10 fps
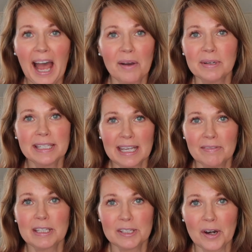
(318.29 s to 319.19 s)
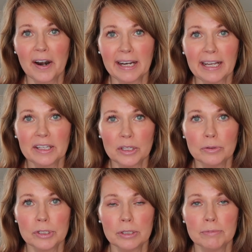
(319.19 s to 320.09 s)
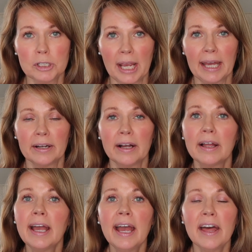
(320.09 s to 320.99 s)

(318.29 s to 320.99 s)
I was even starting a YouTube channel.